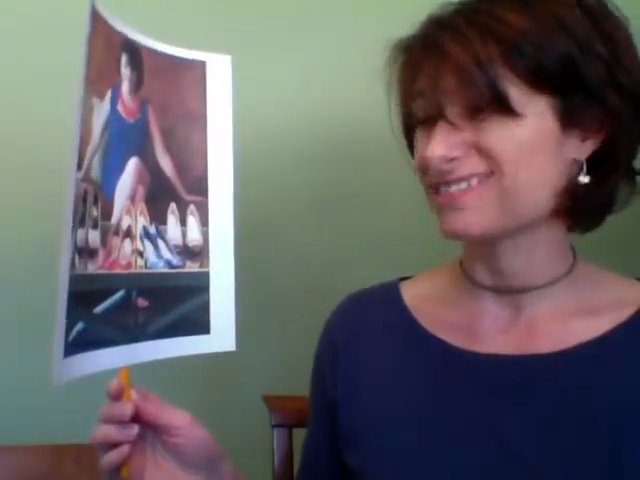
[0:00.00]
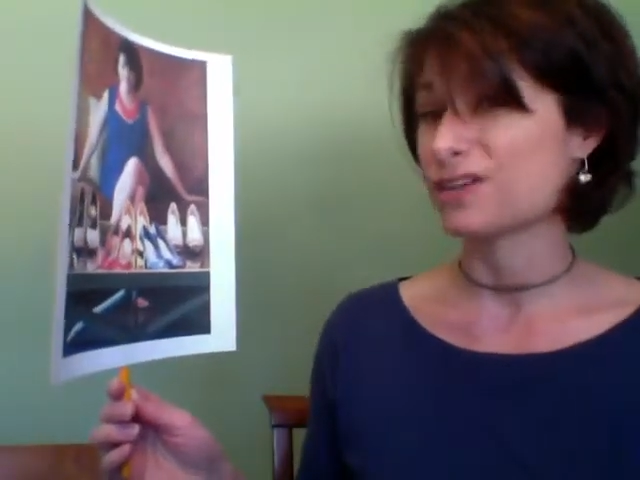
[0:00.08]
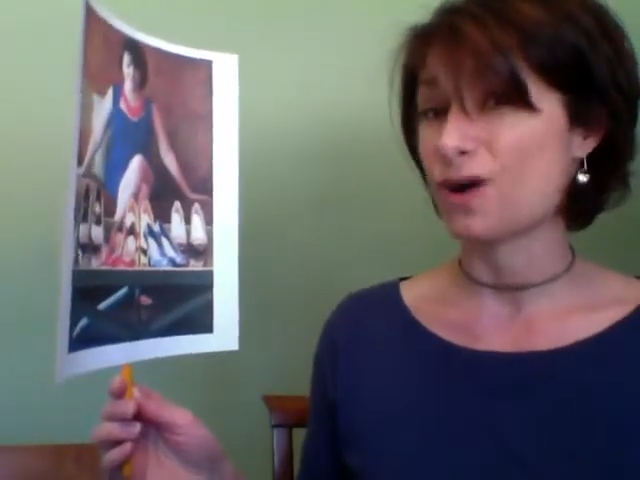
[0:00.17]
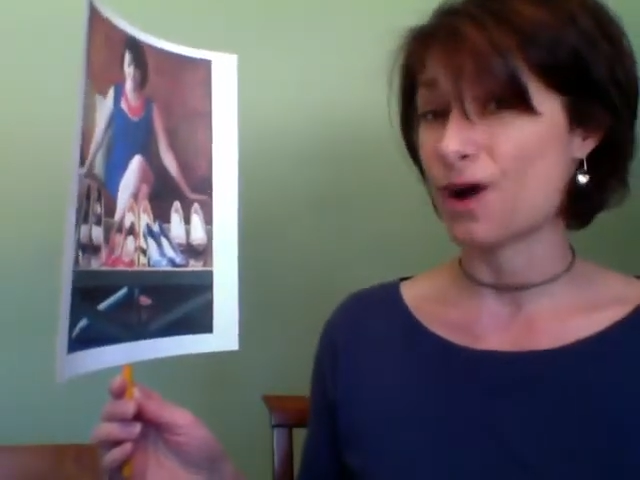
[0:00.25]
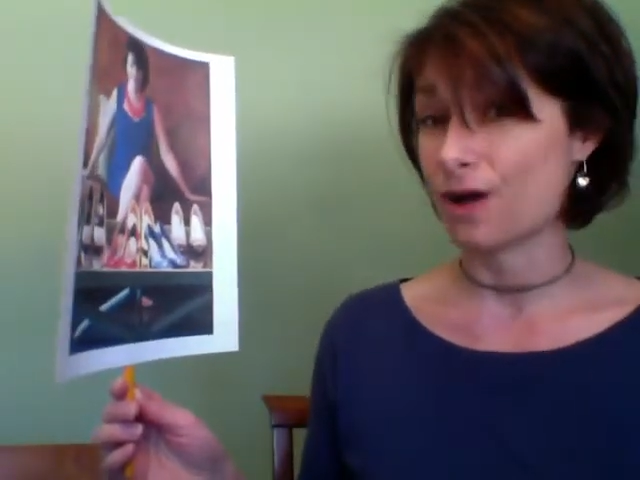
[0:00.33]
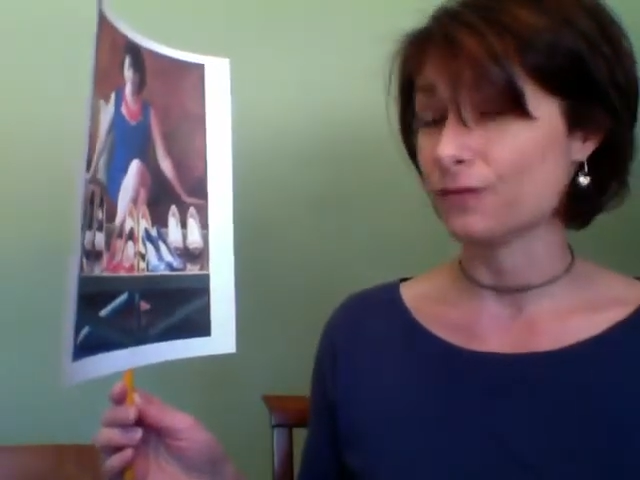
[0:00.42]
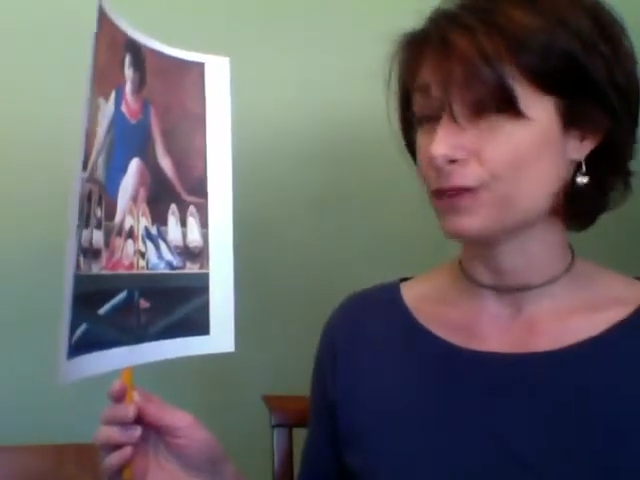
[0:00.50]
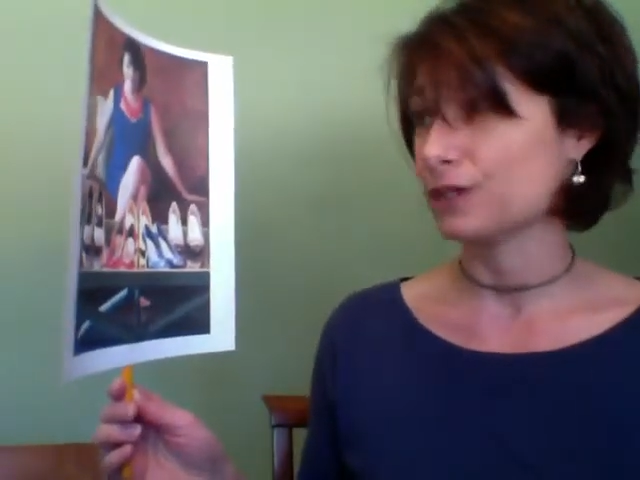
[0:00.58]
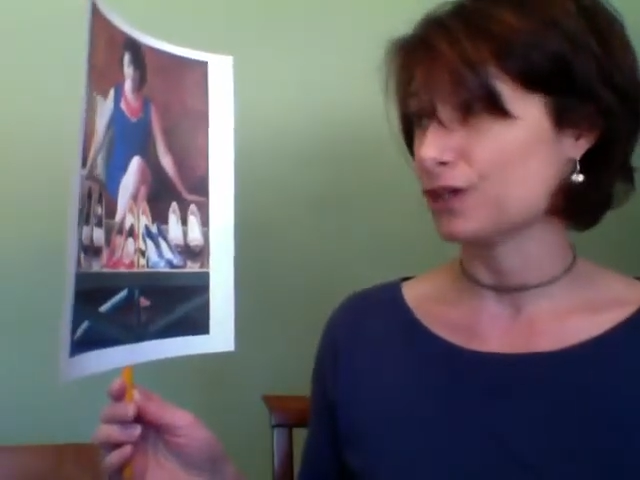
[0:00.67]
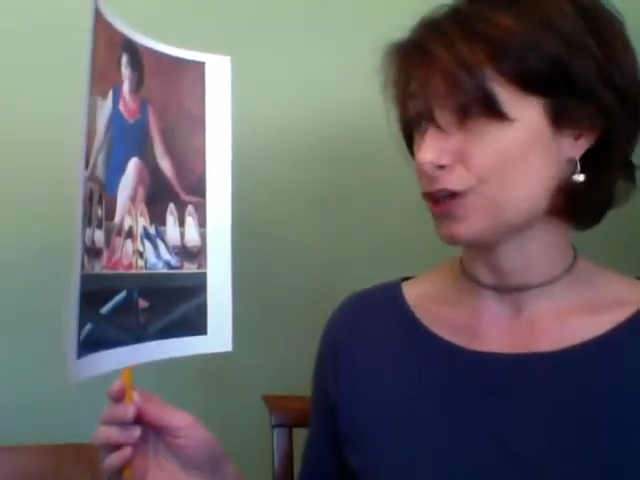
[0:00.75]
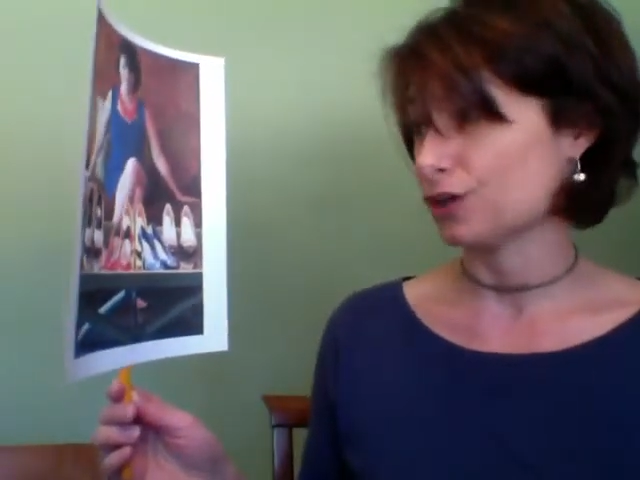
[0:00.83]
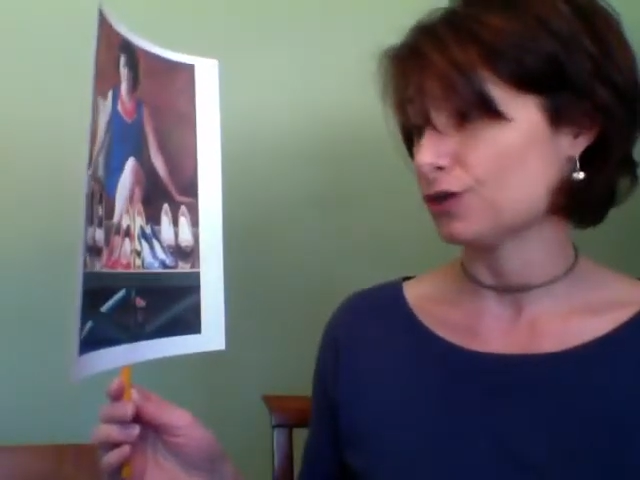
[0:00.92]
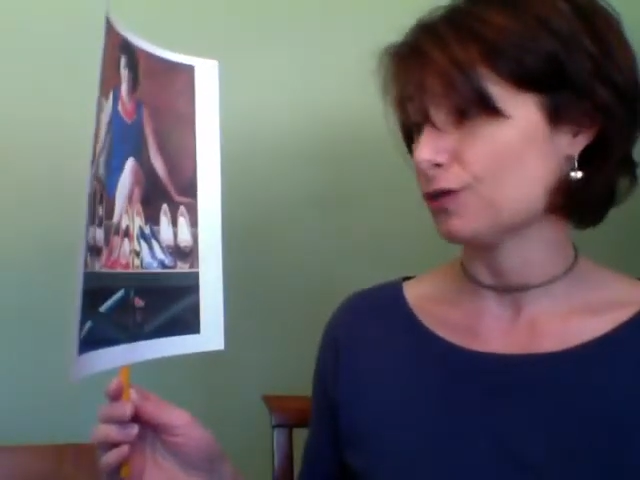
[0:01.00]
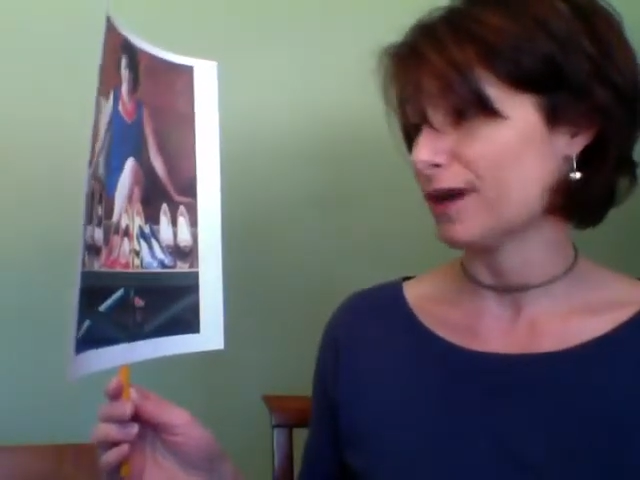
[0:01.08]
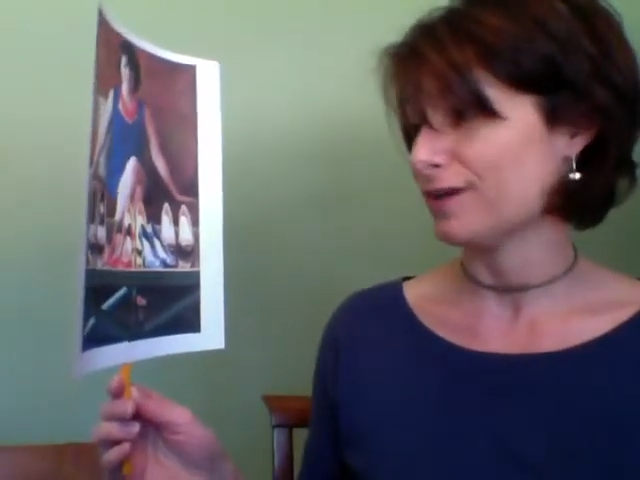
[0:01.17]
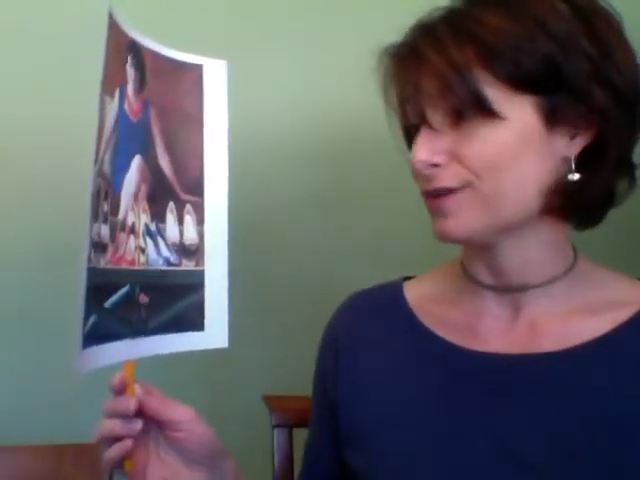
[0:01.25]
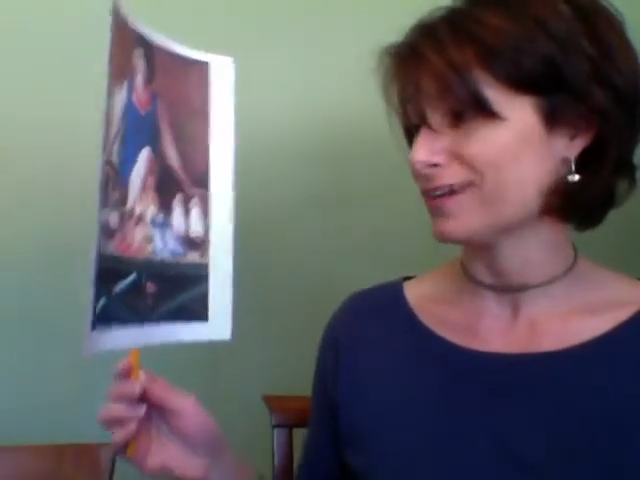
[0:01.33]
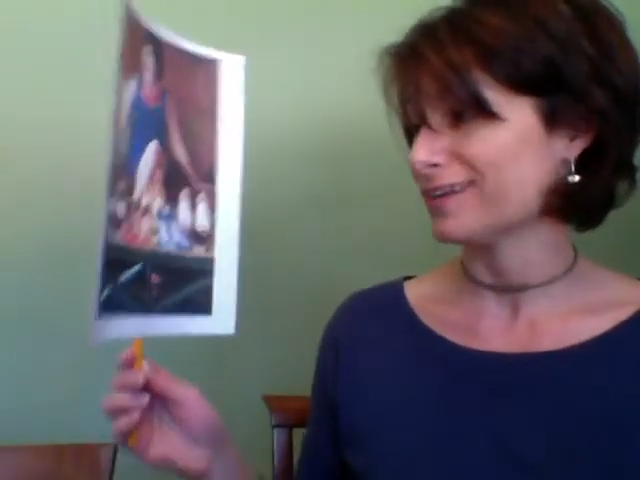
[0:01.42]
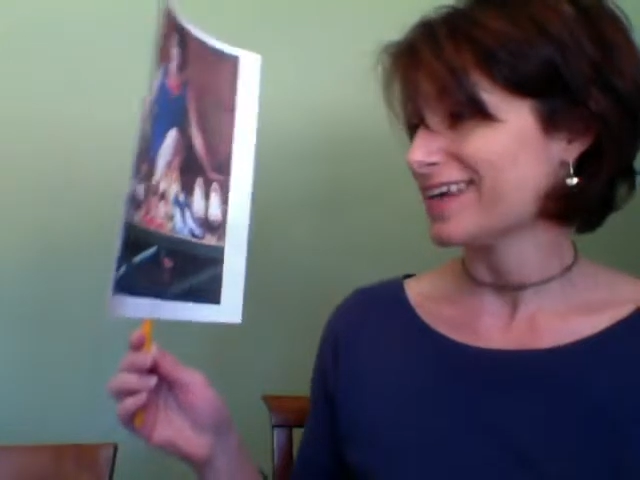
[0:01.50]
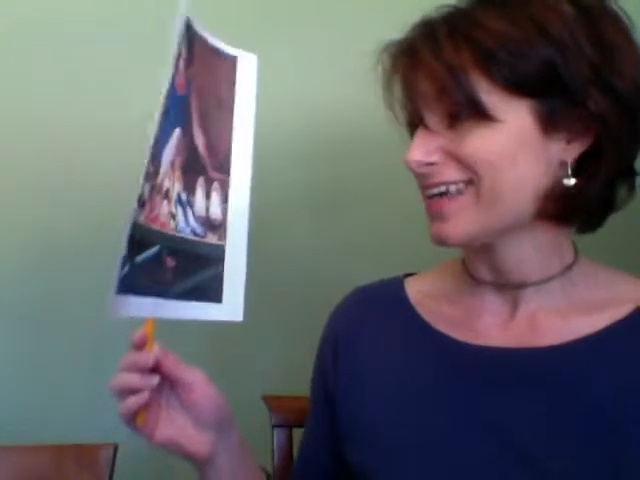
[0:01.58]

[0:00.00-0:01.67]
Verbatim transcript: And they're awfully cute, Avery.